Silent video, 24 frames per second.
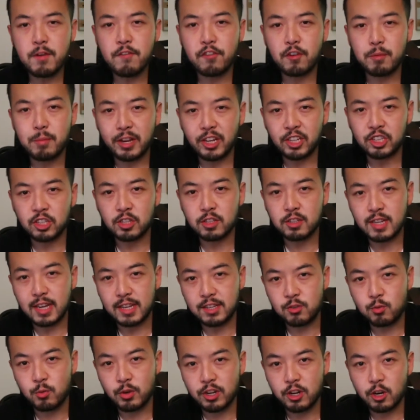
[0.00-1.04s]
information
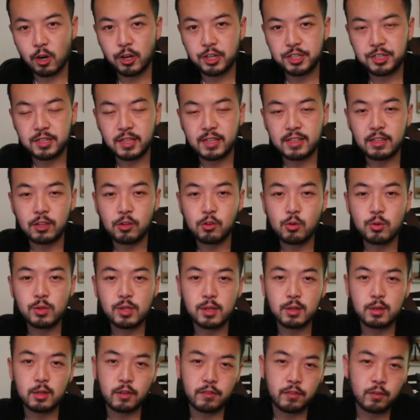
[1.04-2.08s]
gets regurgitated
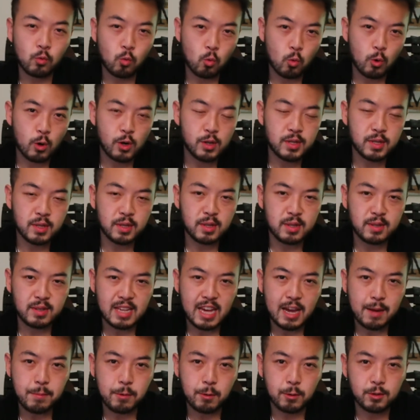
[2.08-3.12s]
using different words and
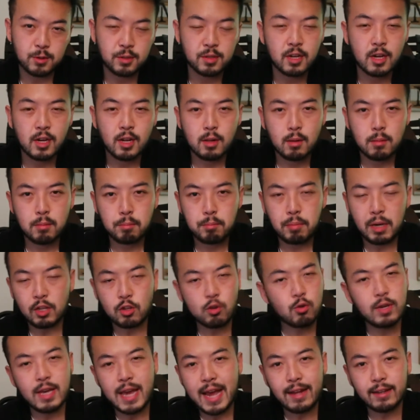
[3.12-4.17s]
examples, but
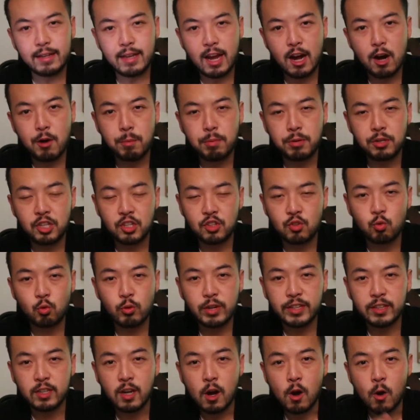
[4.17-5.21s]
you can't help just
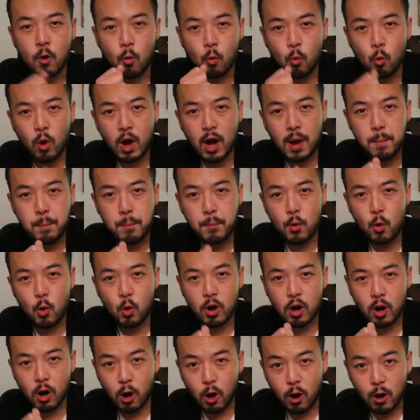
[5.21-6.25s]
read one
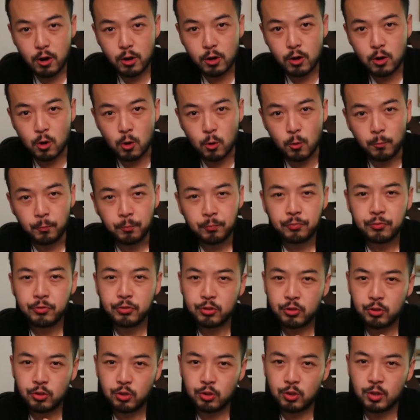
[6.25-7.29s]
more article
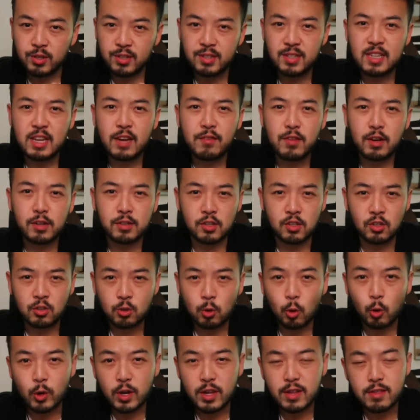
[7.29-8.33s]
to see if there's a
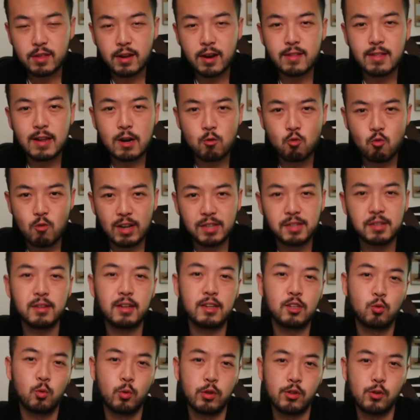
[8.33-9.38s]
story in there that
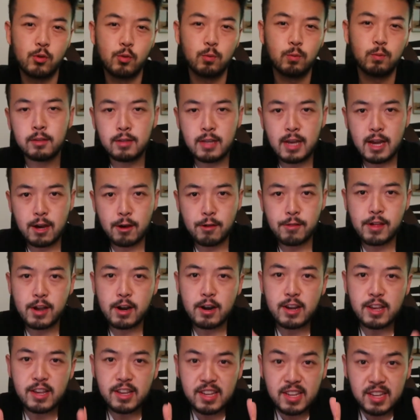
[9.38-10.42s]
resonates with you. Now,
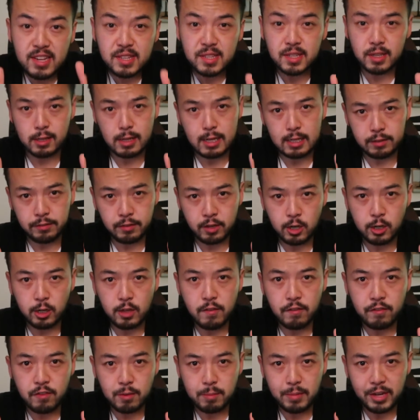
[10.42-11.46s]
there is a lot of good
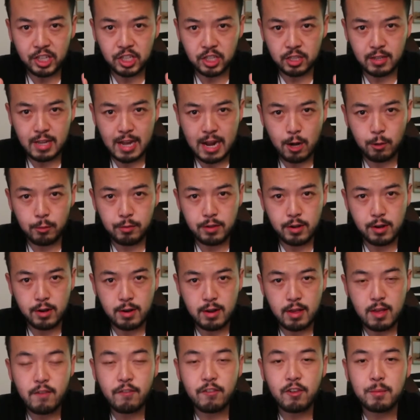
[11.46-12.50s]
information out
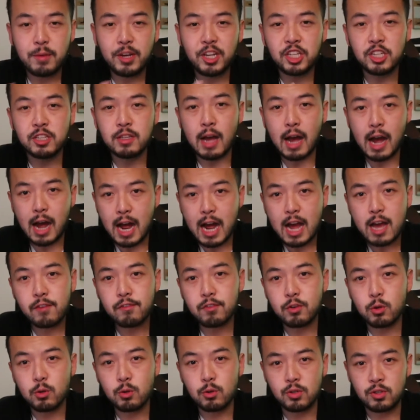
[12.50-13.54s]
there, information
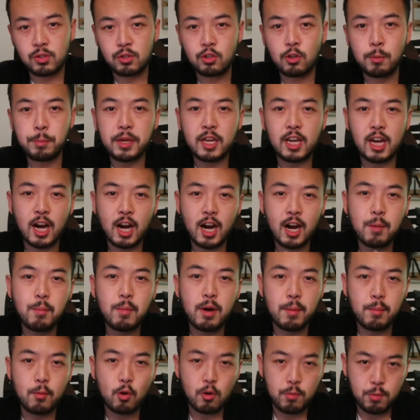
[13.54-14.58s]
I've used to become
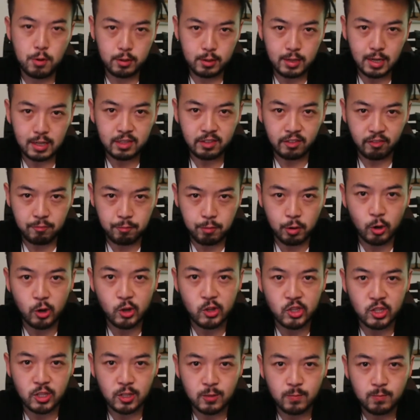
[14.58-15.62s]
a more productive
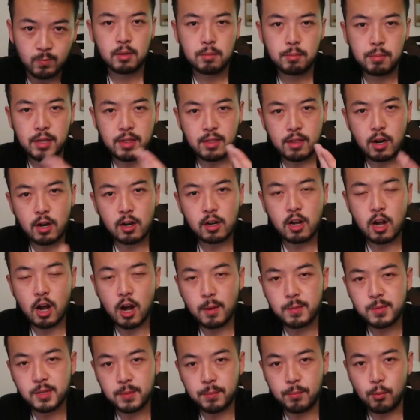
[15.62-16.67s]
person. But there
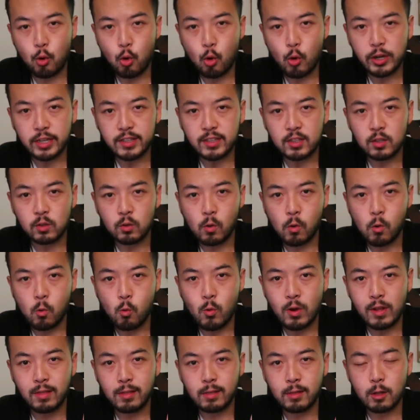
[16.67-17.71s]
comes a point
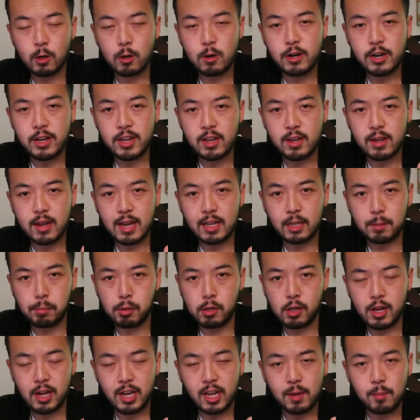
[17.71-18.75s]
when learning and
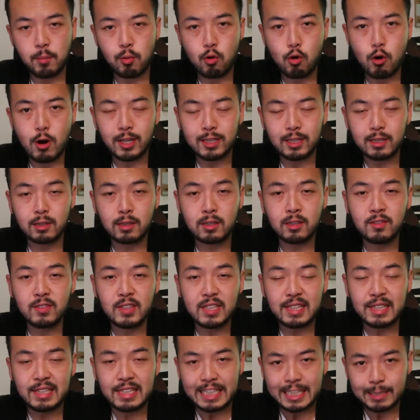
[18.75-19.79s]
applying
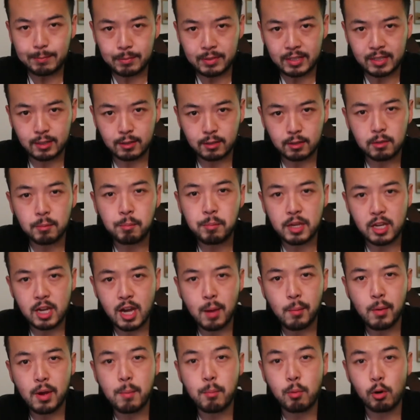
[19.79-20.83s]
productivity tips
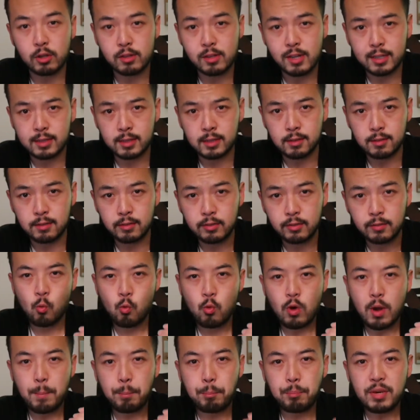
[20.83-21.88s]
become unproductive.
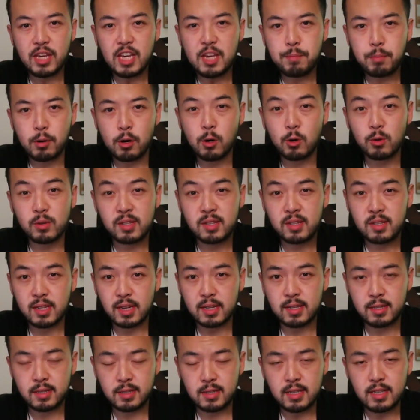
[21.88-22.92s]
When people
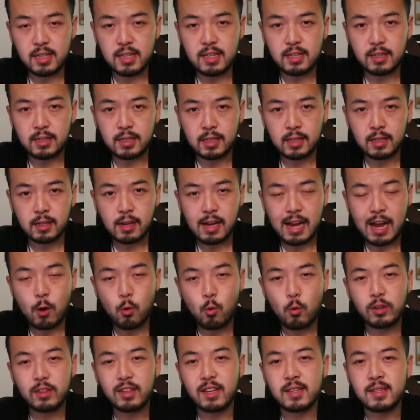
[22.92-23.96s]
succeed at
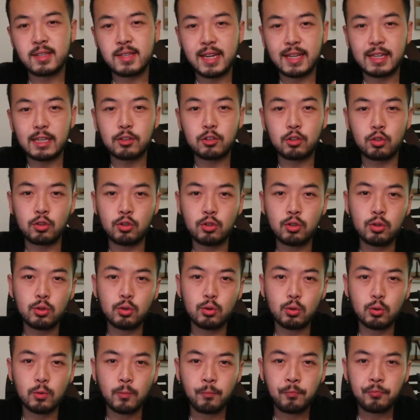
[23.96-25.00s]
what they set out to
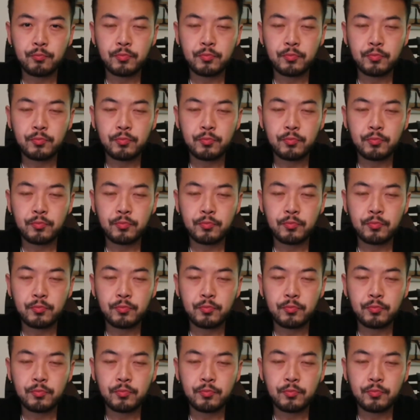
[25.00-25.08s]
do,